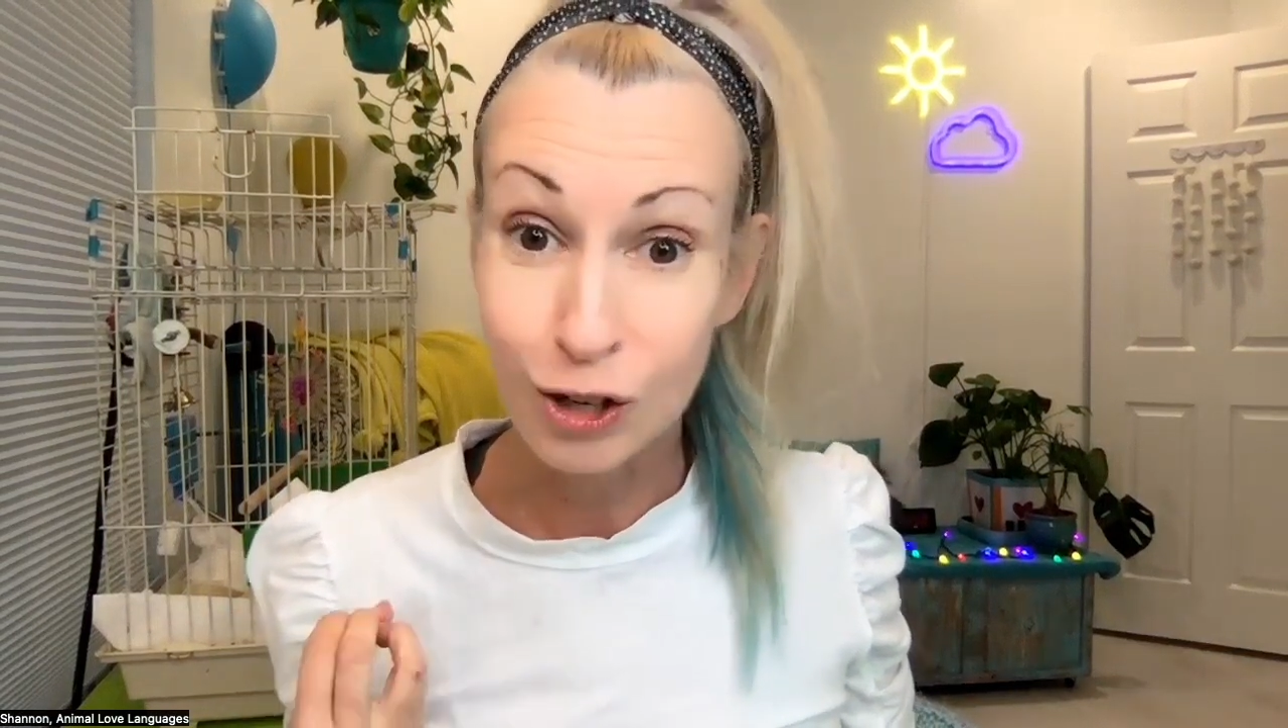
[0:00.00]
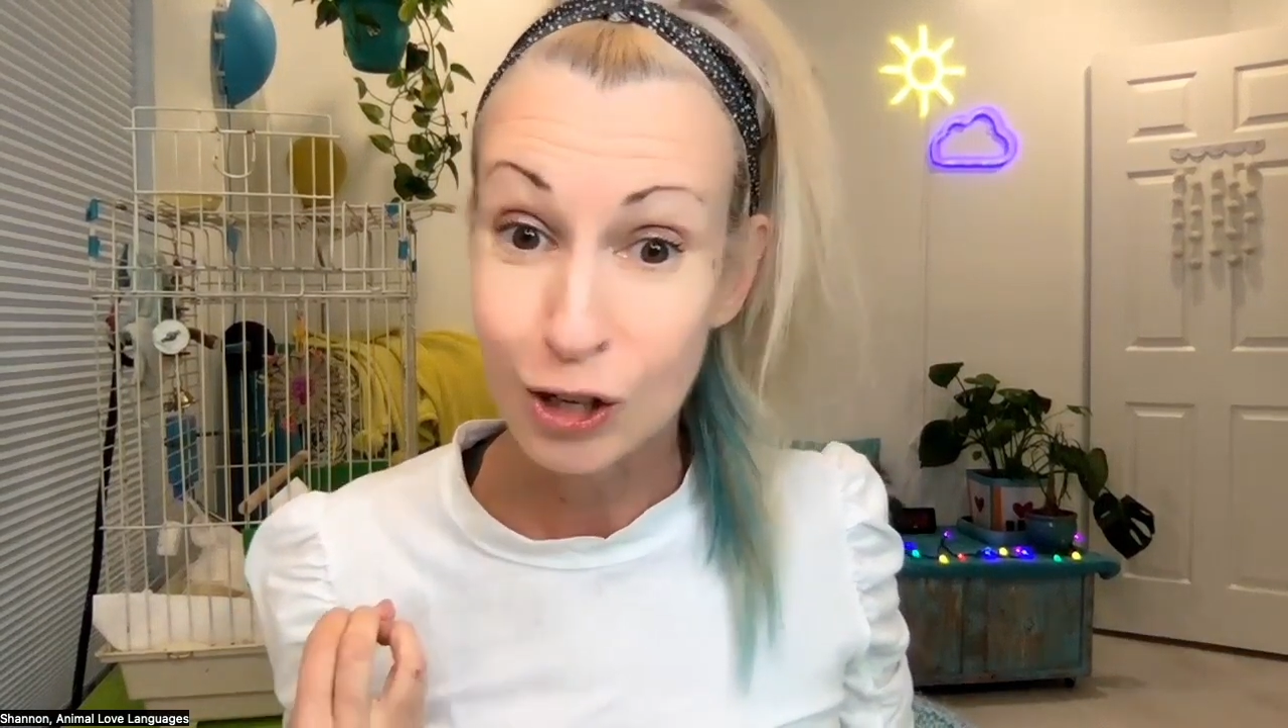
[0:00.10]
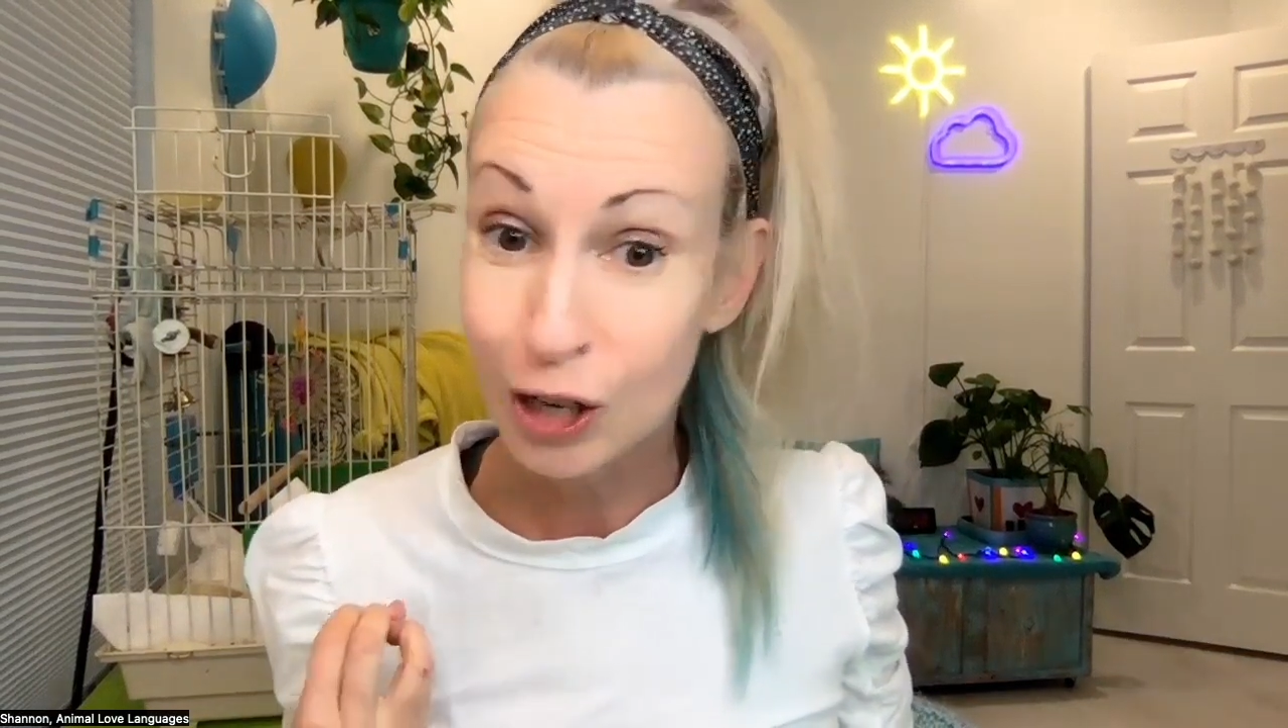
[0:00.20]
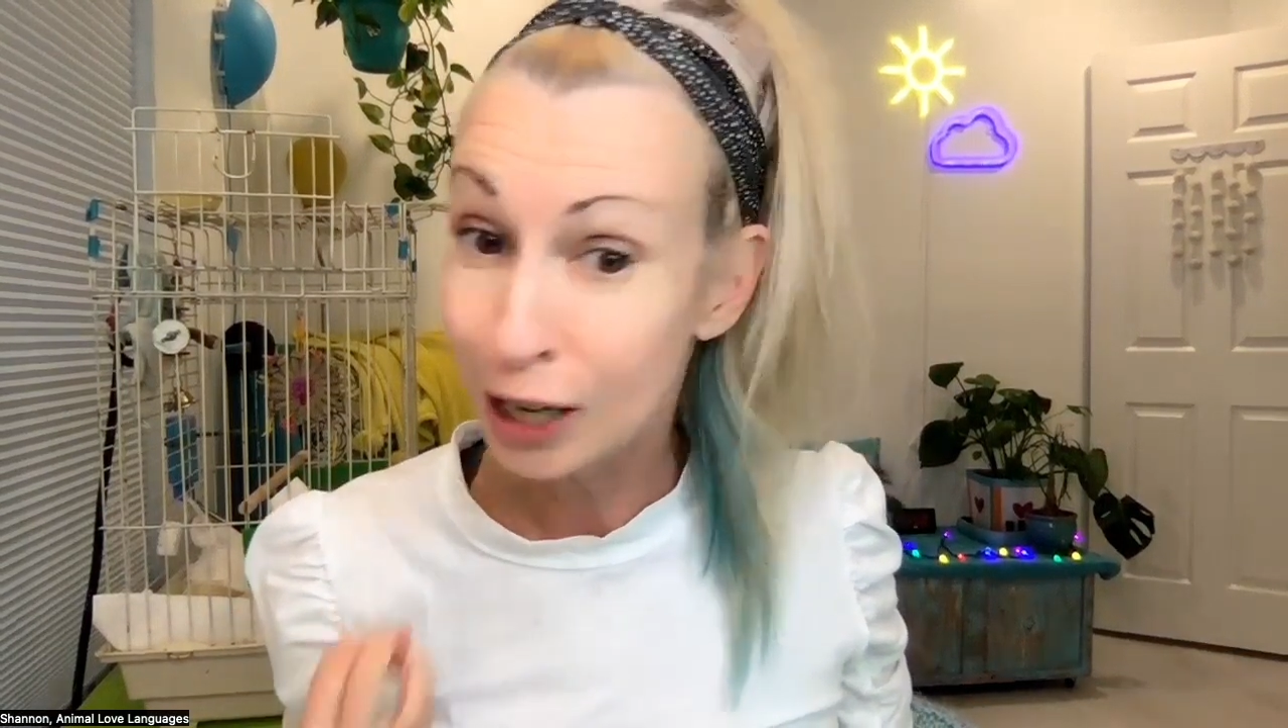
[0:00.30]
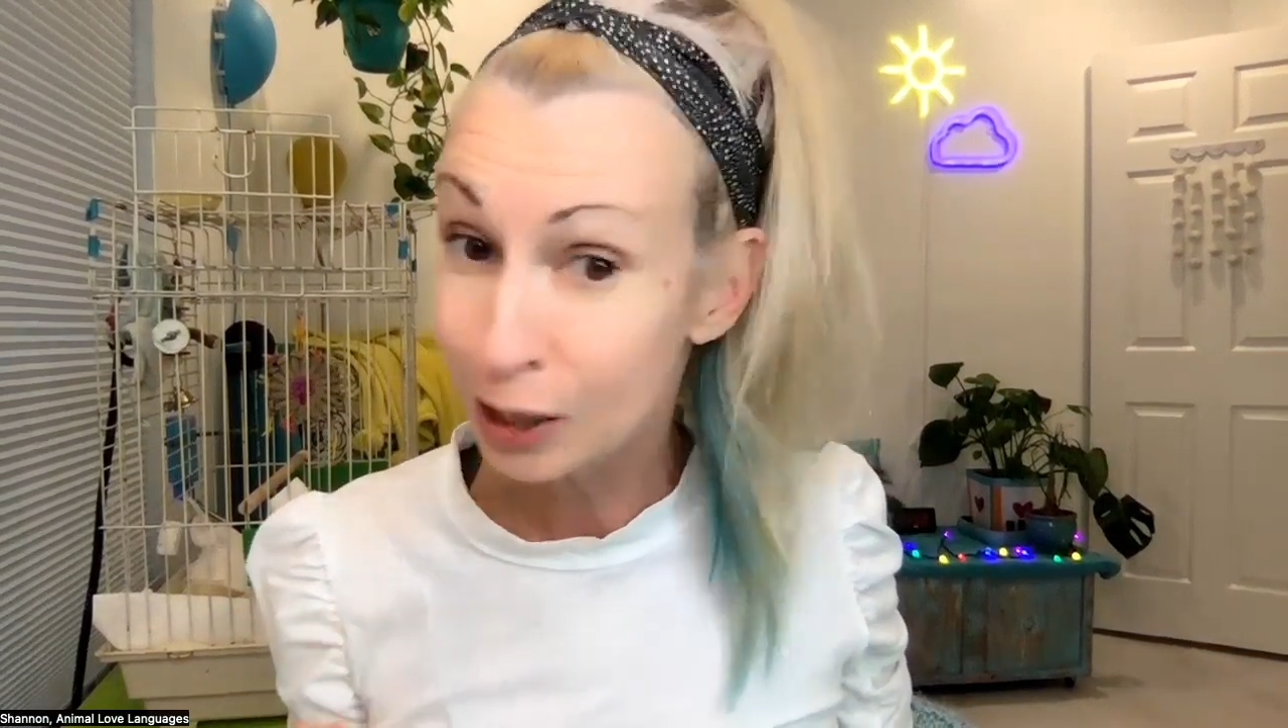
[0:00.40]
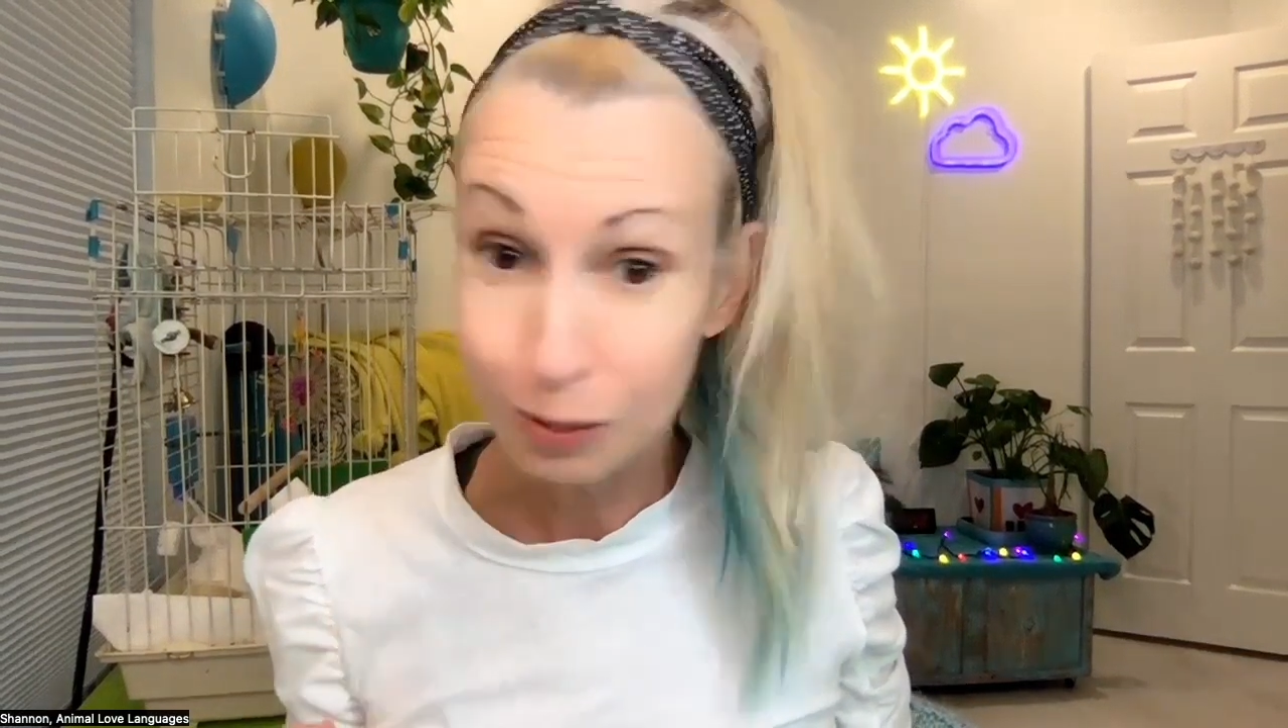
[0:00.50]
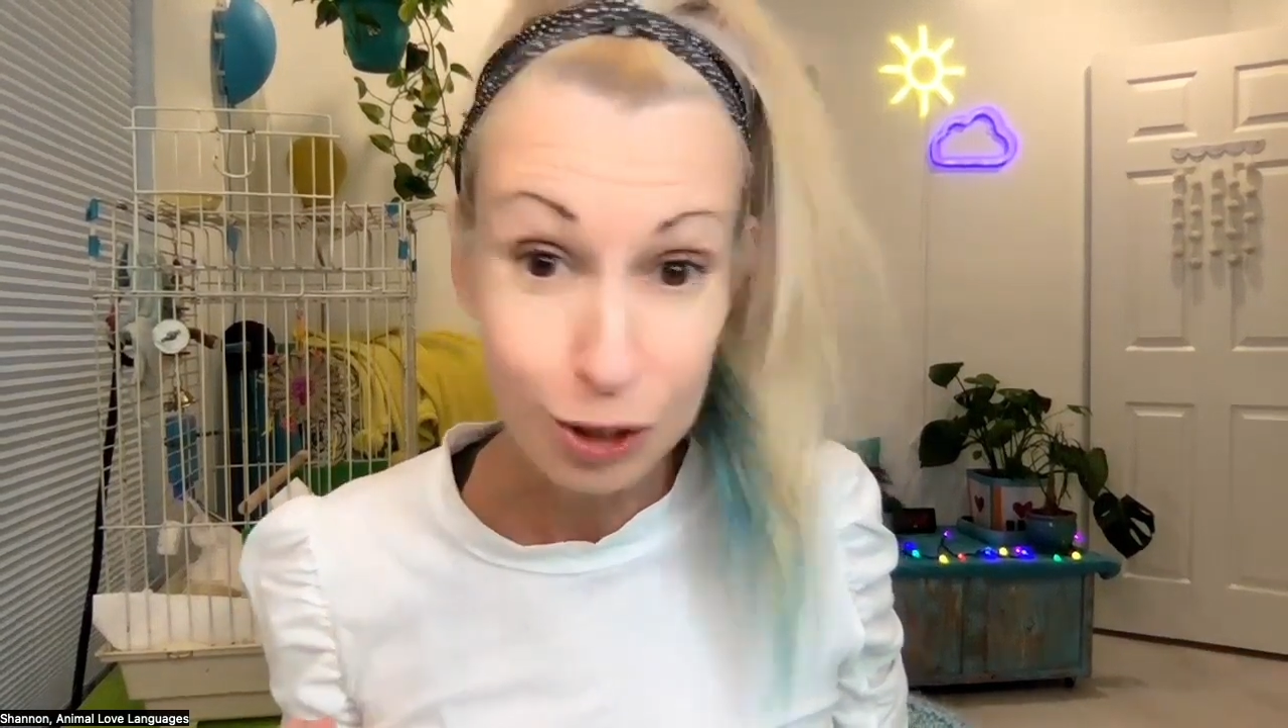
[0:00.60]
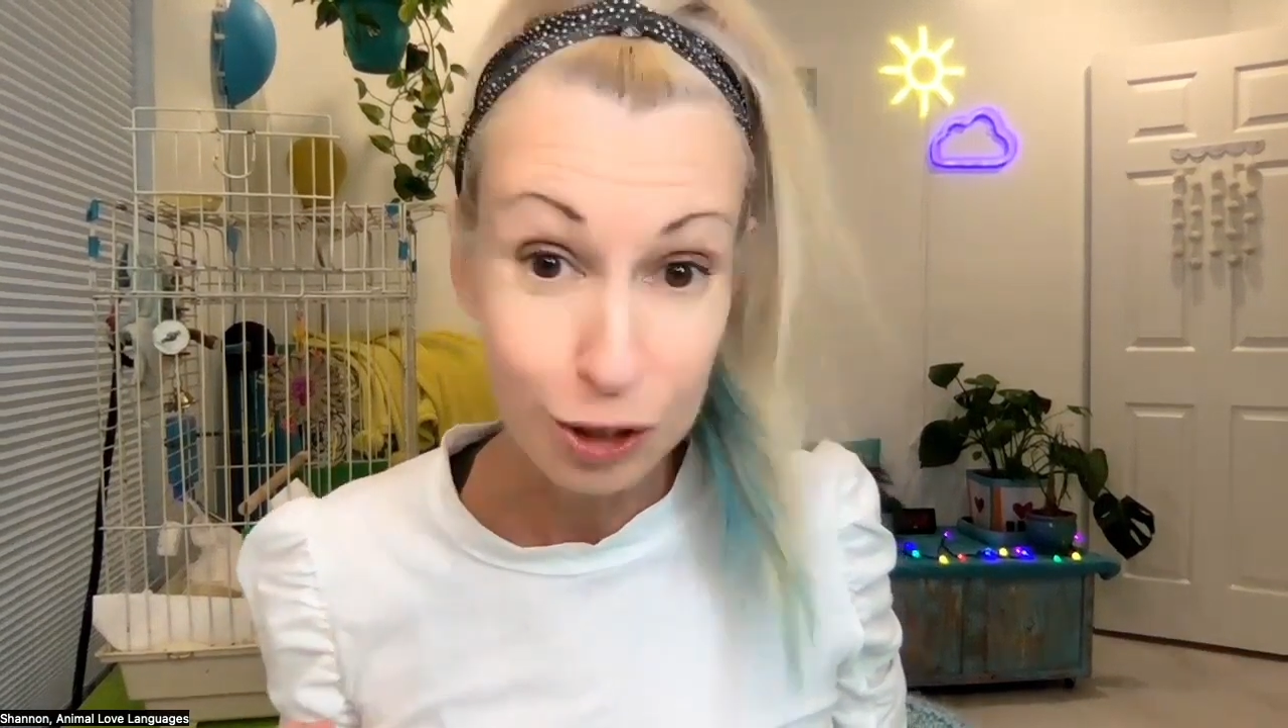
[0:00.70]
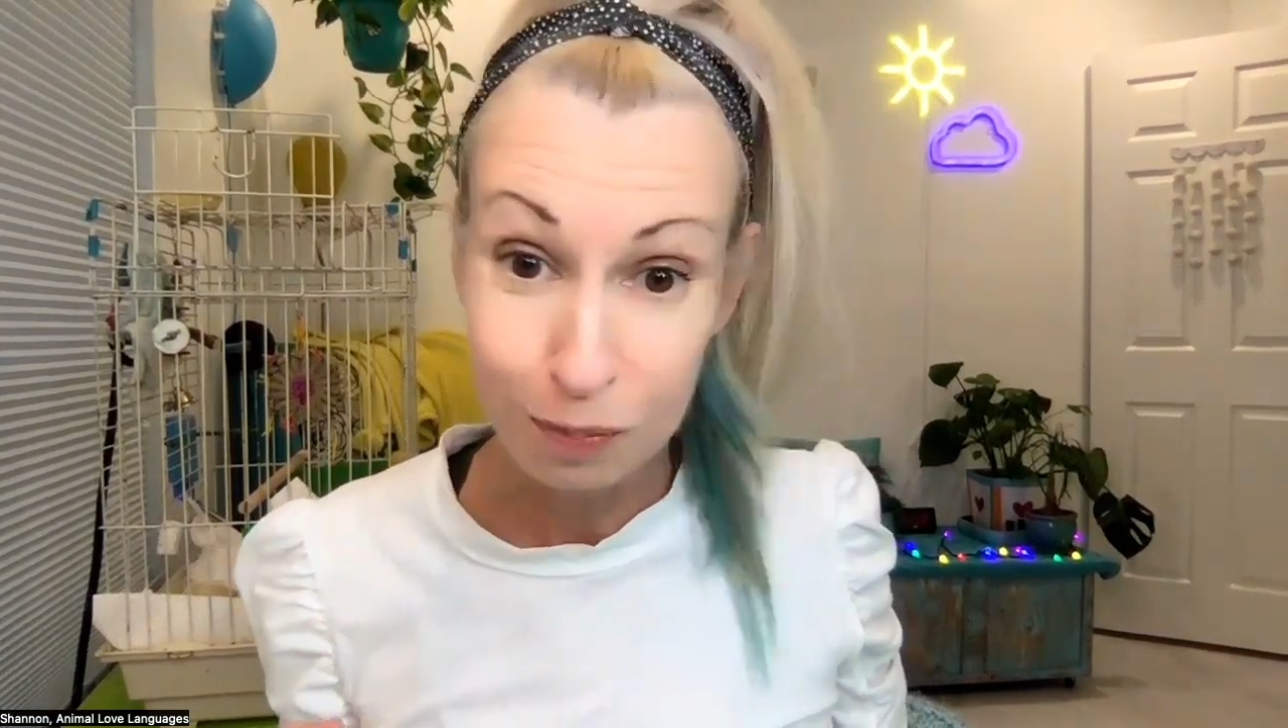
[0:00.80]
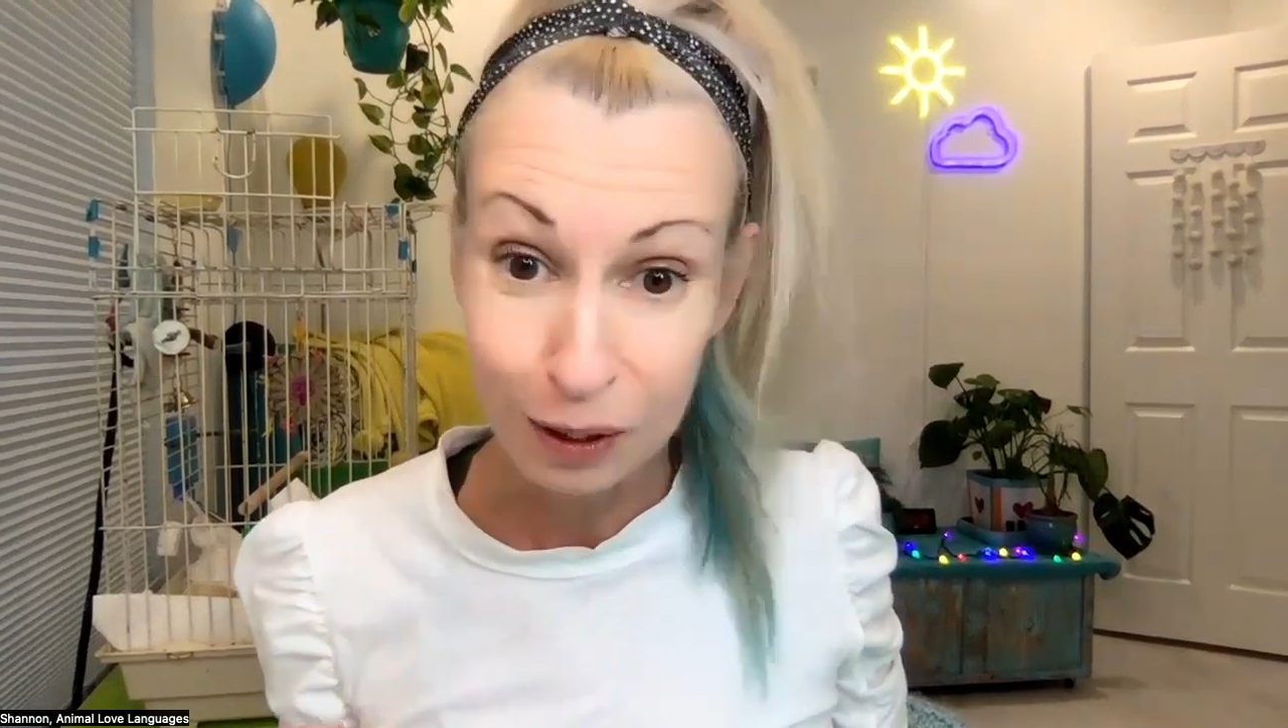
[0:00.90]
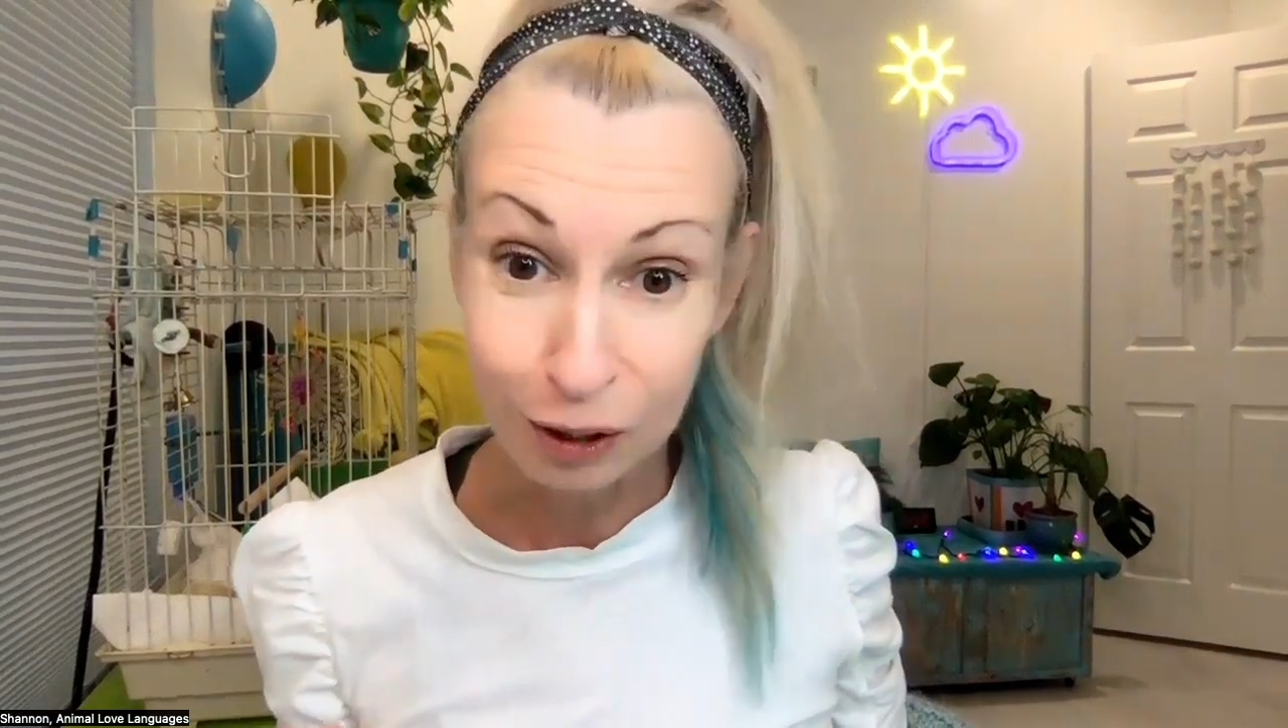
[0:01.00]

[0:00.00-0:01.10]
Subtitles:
just what you've been